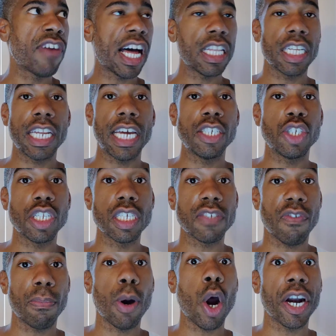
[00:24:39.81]
validation
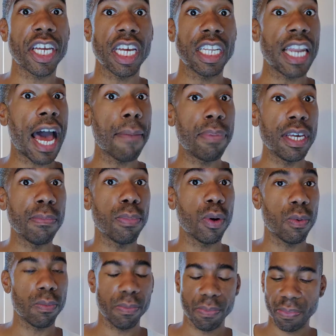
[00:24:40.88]
is for parking, not people.